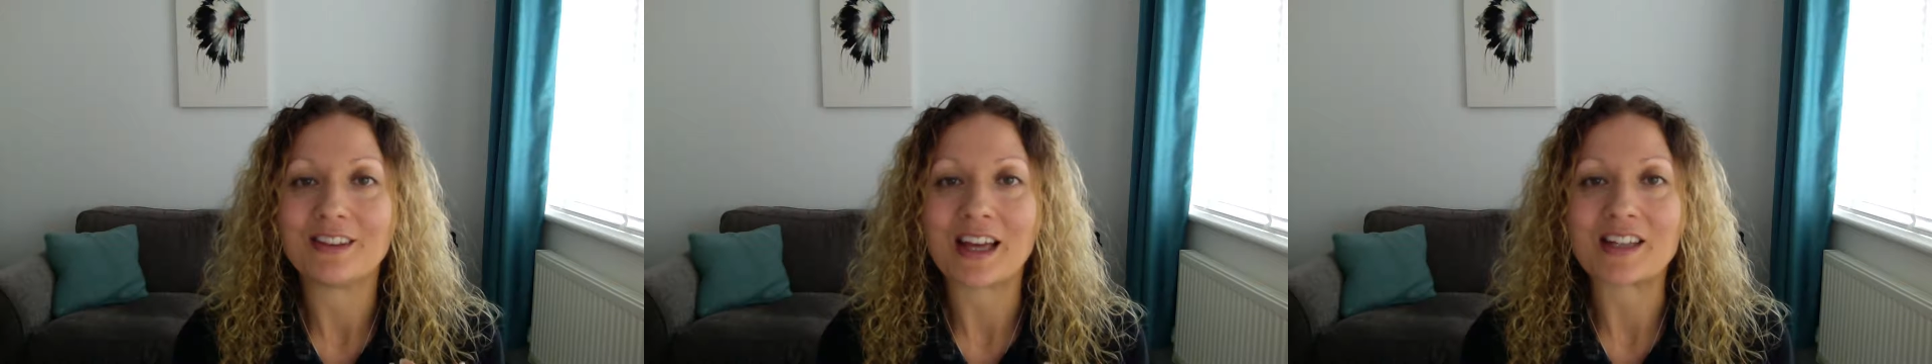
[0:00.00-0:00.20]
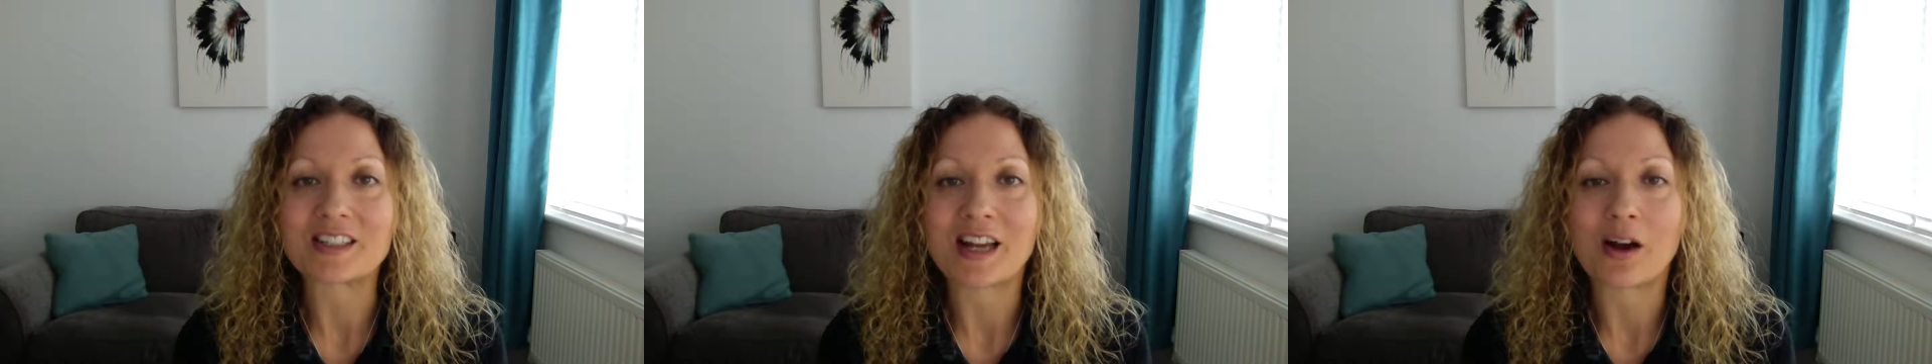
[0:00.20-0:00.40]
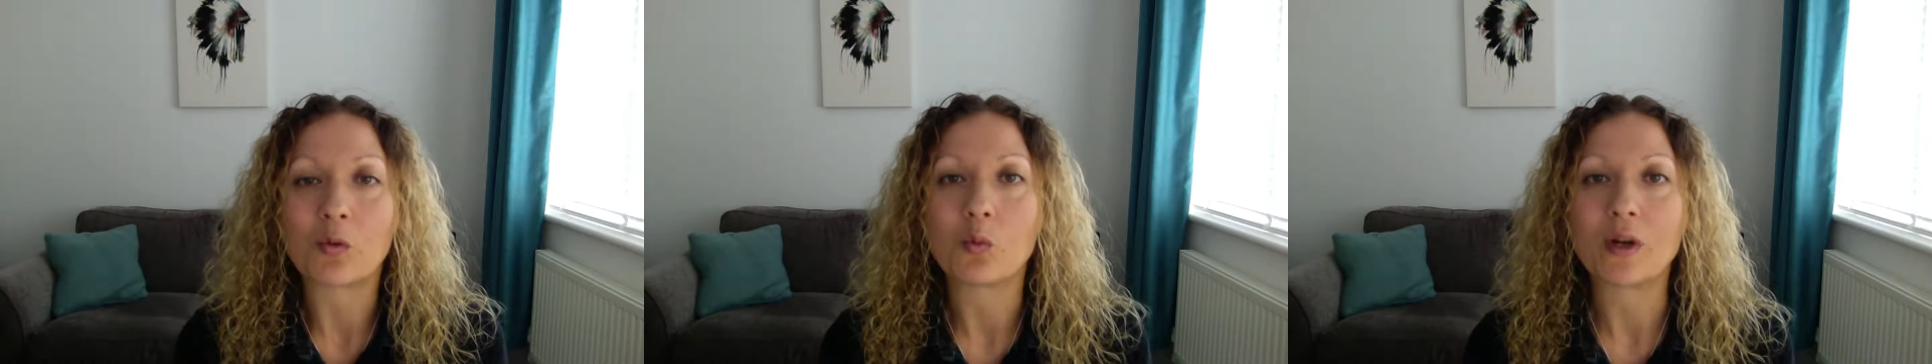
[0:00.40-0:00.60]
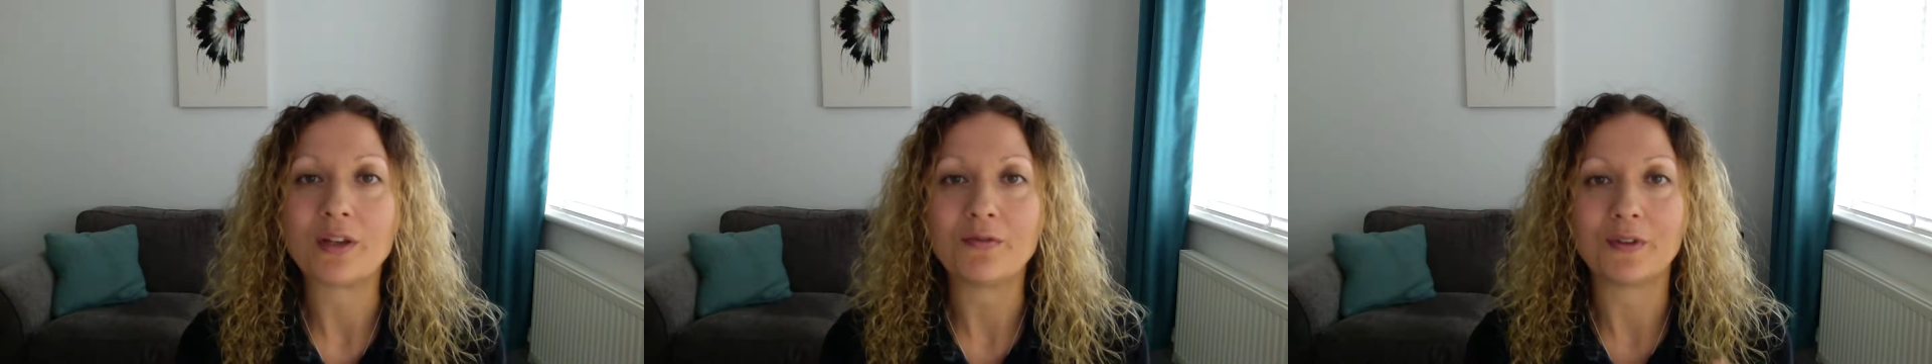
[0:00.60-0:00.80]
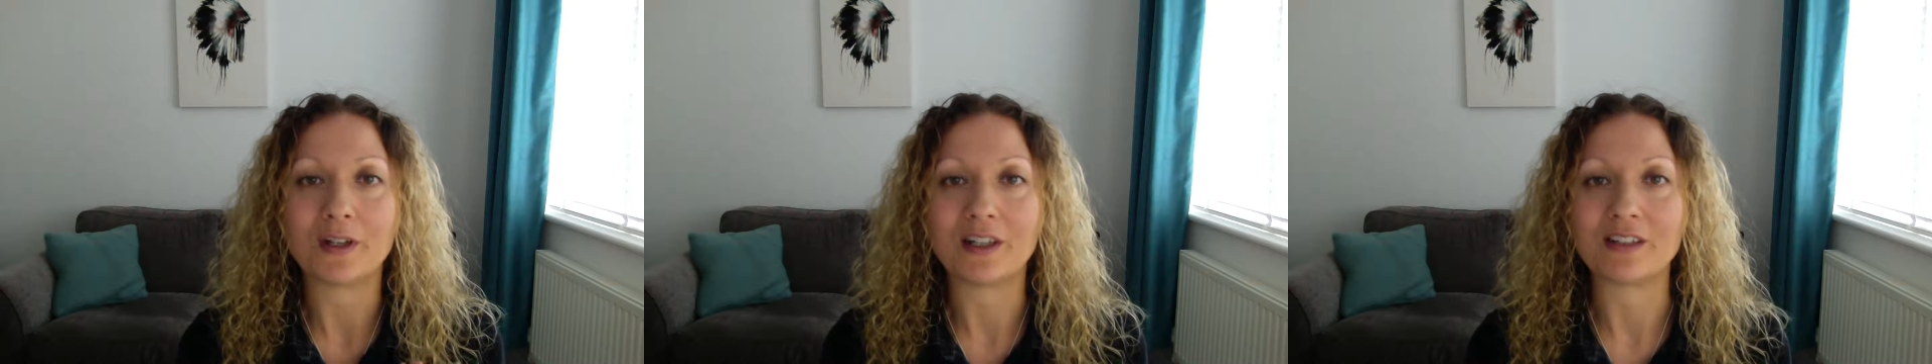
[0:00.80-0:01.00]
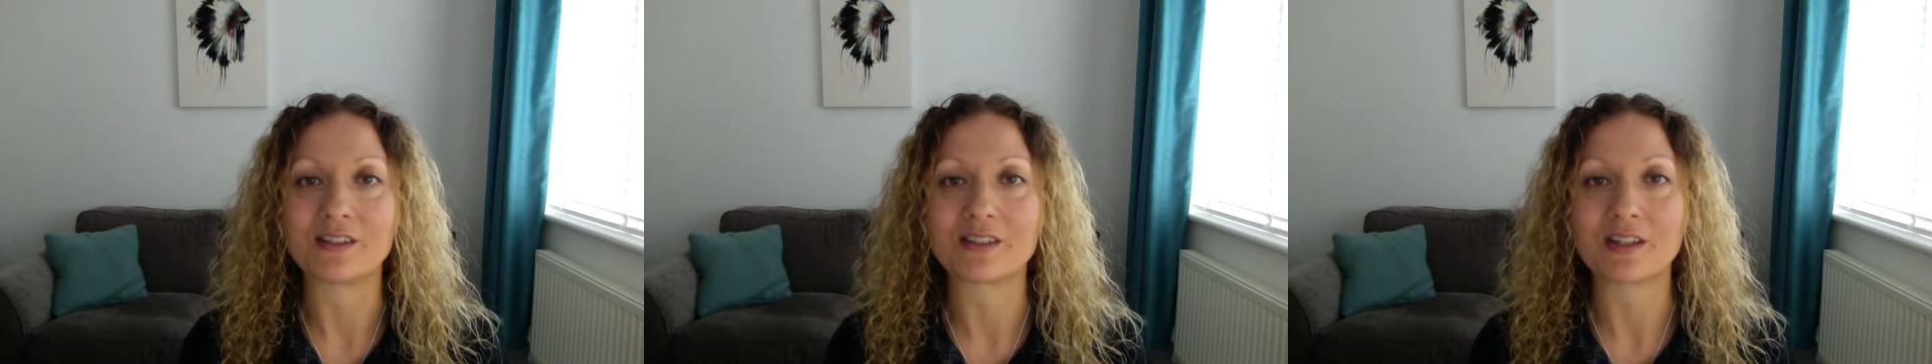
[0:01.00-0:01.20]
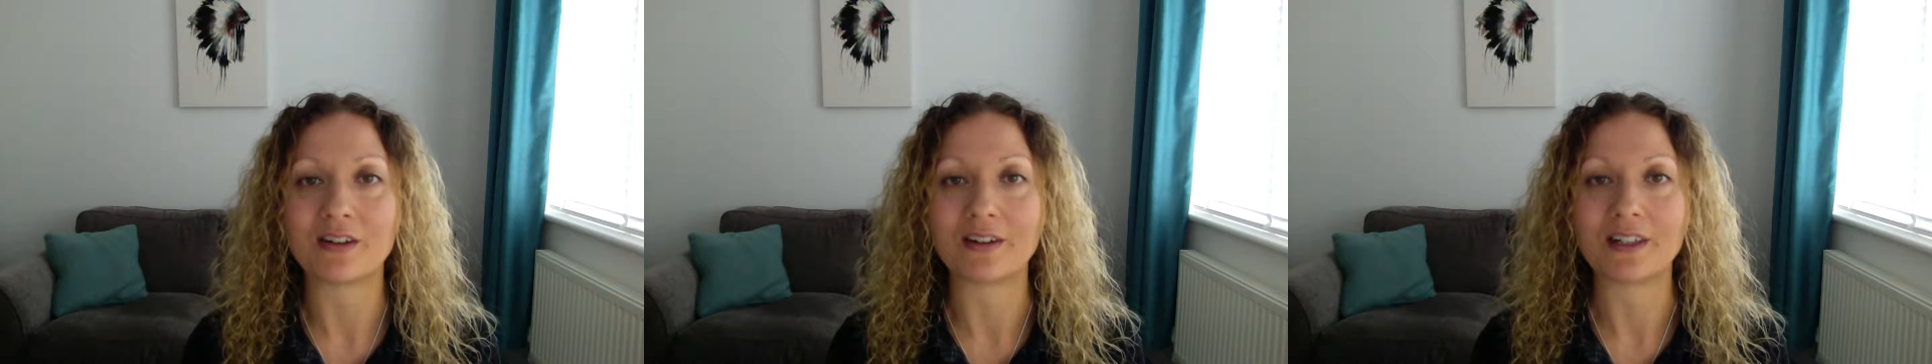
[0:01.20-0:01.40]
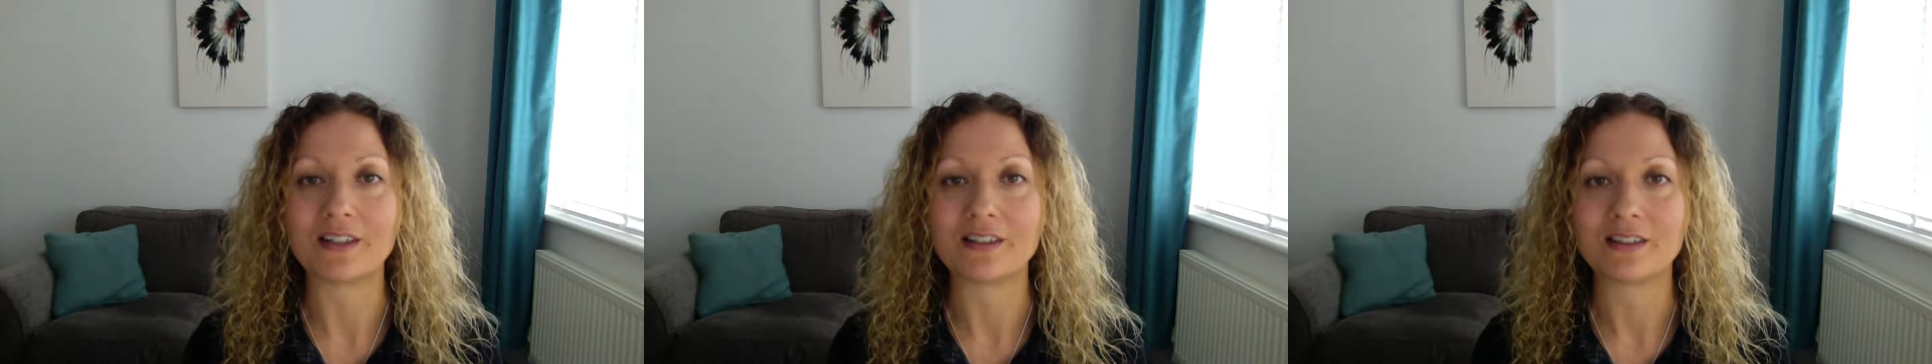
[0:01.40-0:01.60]
that's how we feel
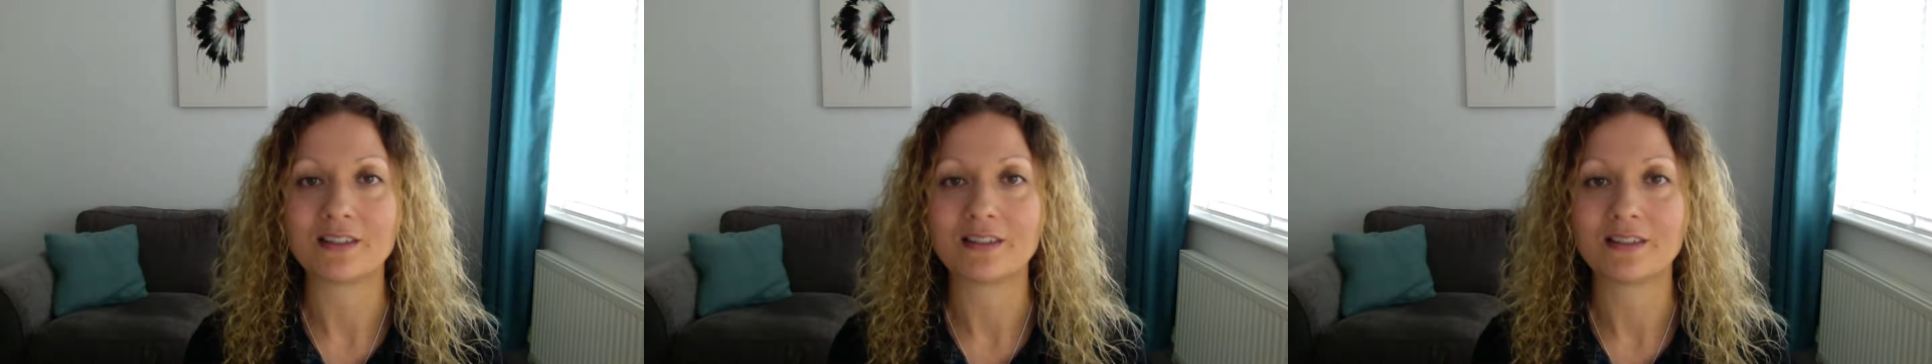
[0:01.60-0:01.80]
inside.